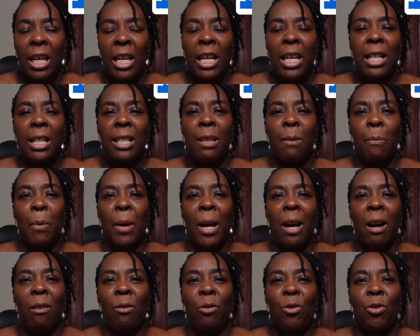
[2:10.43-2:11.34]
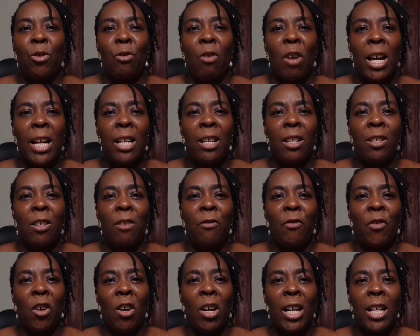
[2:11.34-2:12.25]
It's about trying to
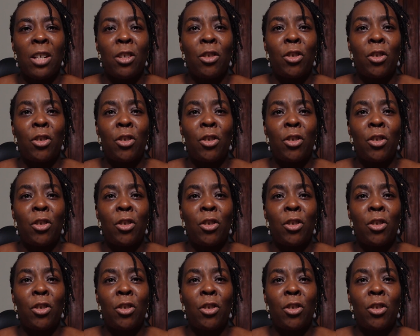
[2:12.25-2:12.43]
find